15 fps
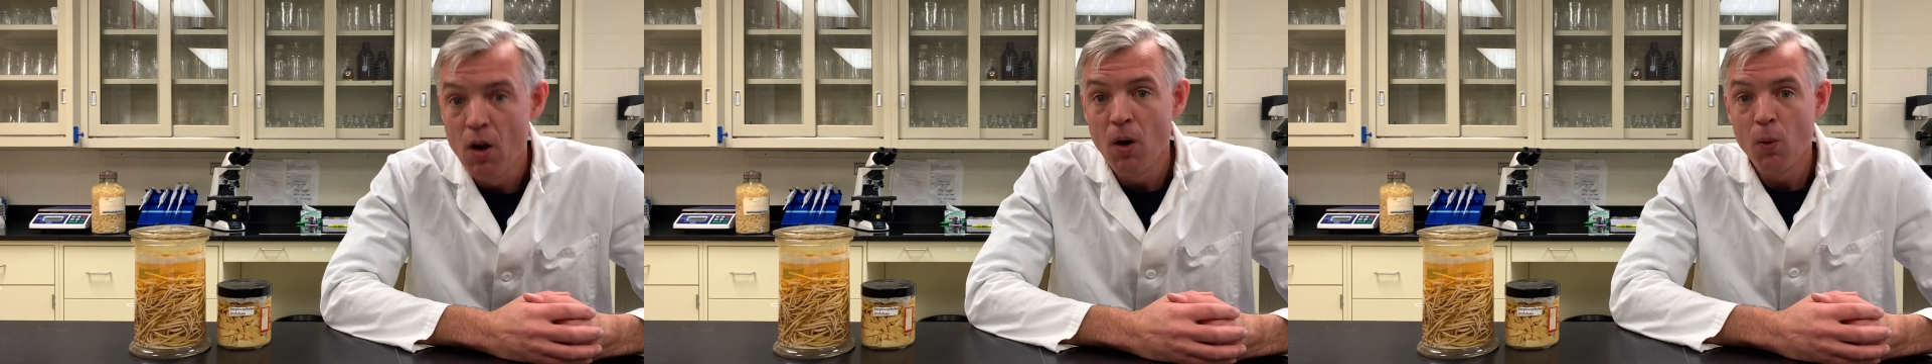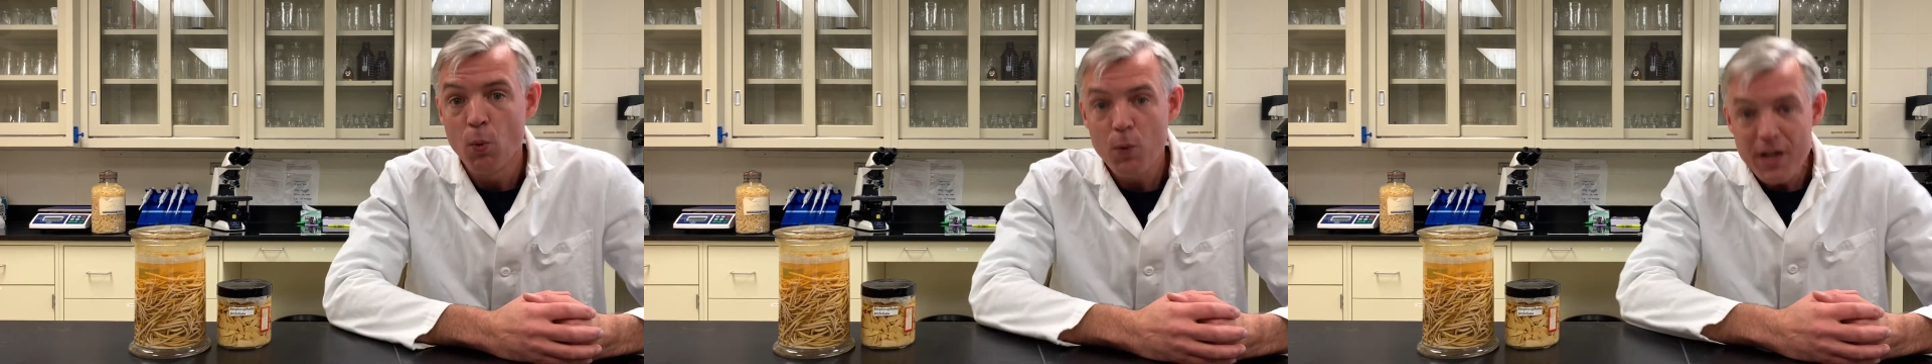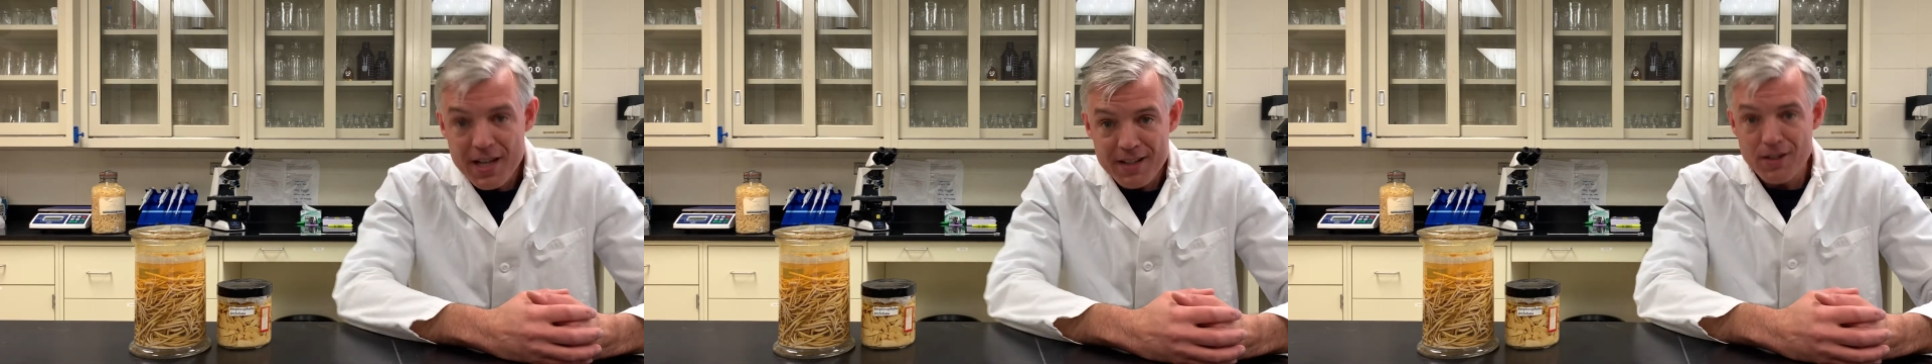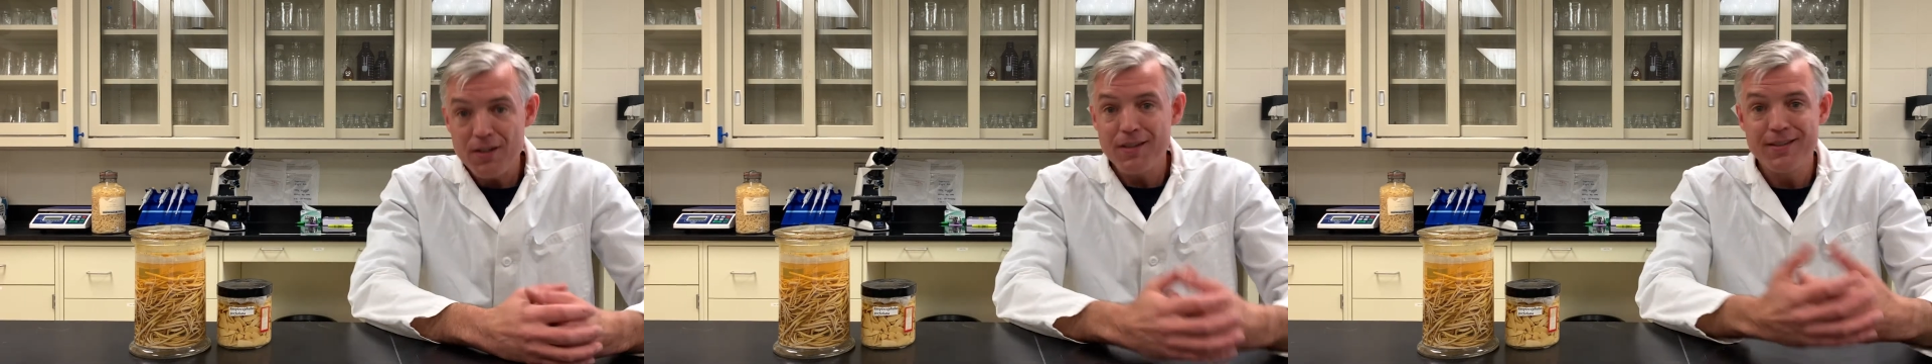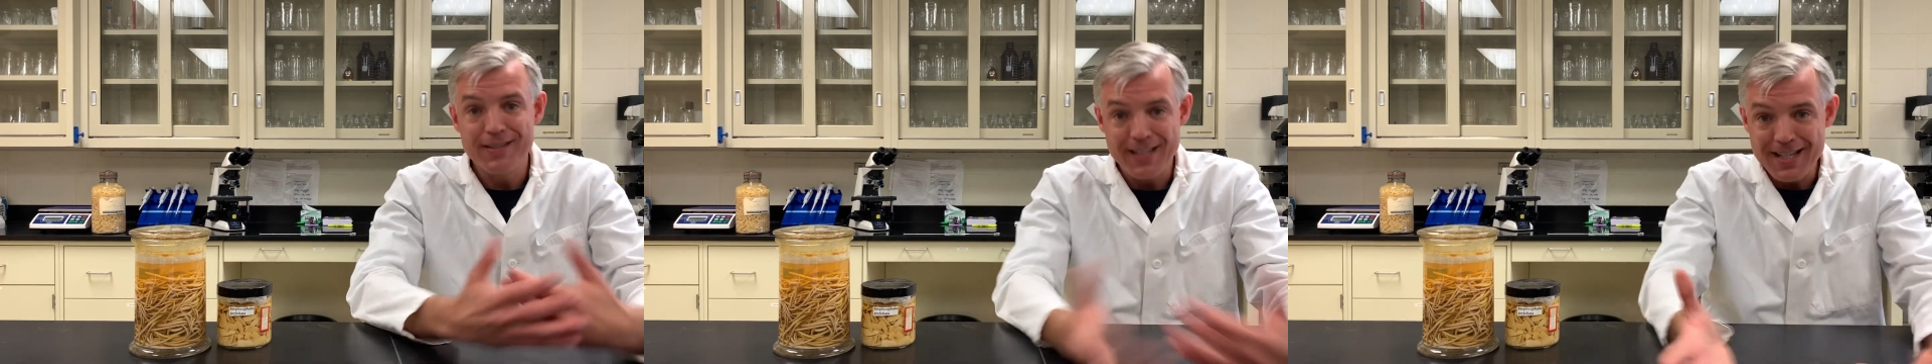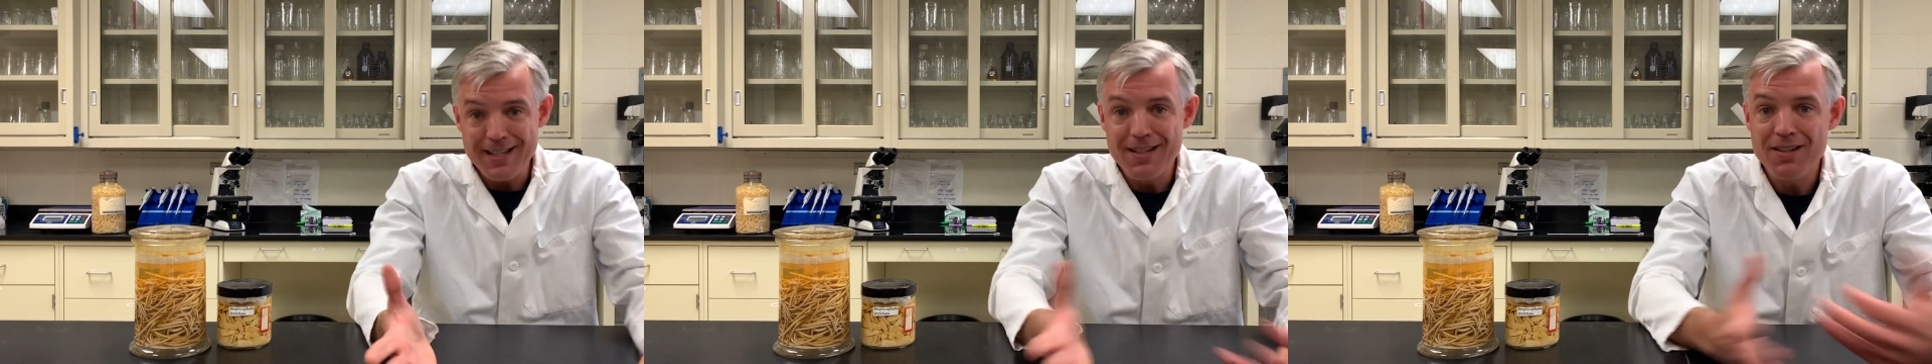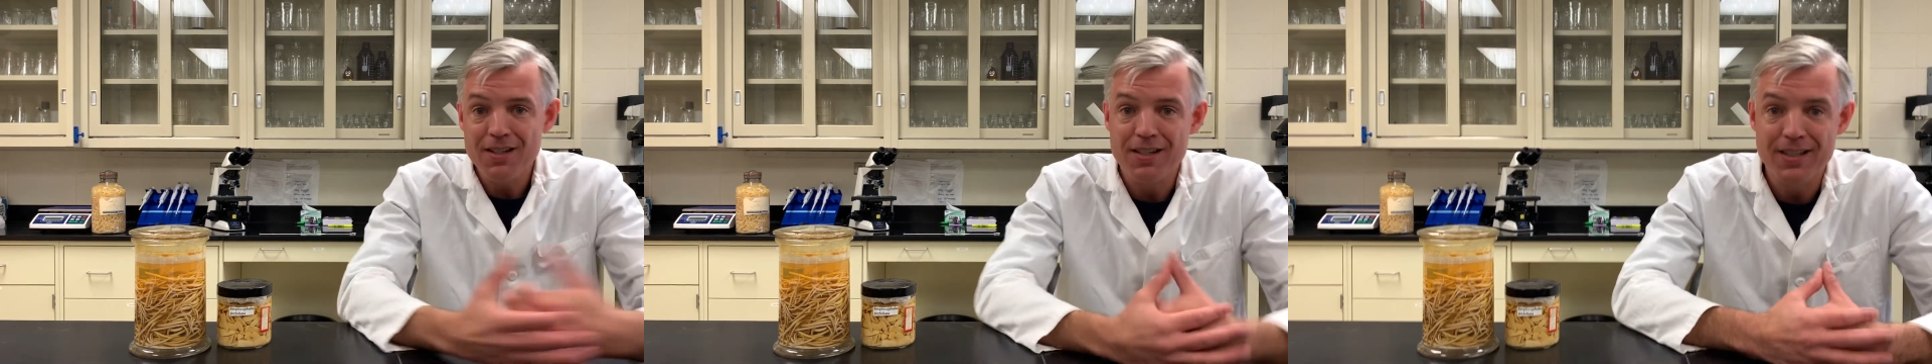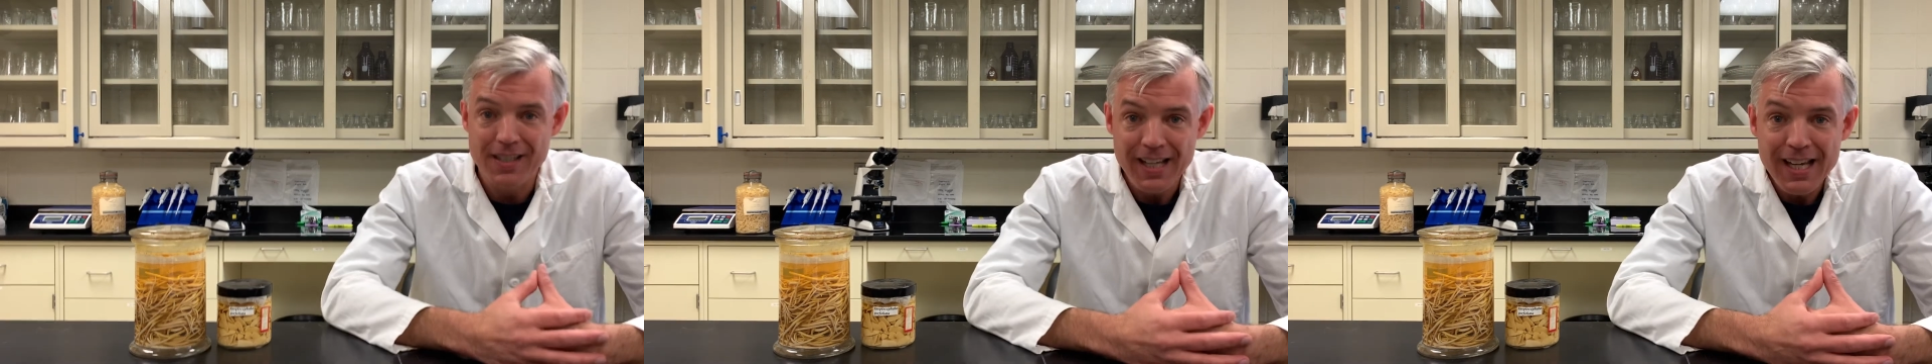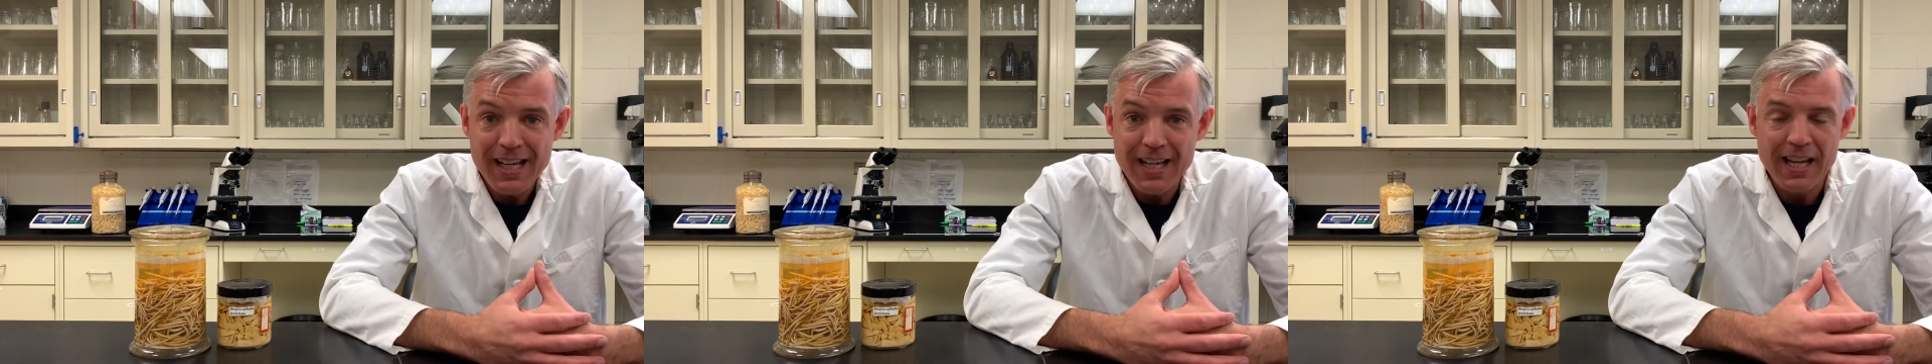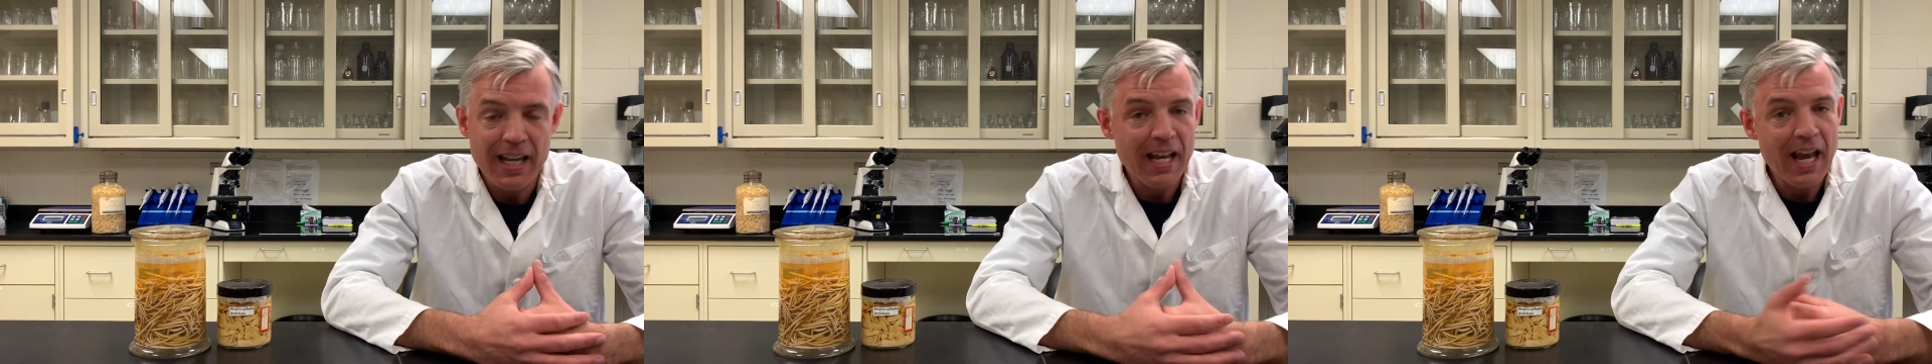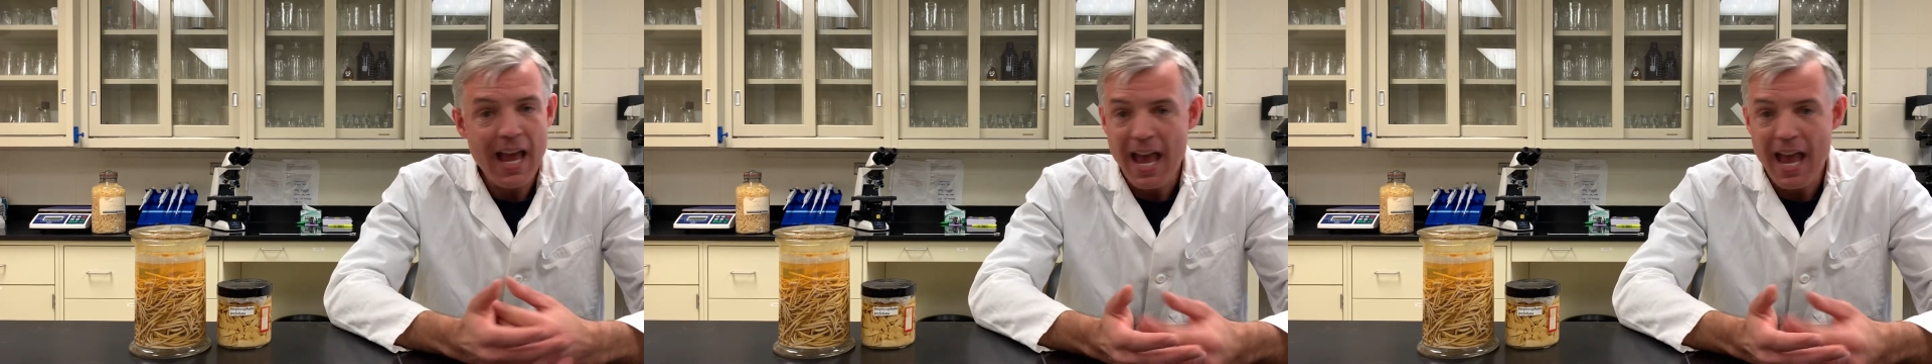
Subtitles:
we just didn't see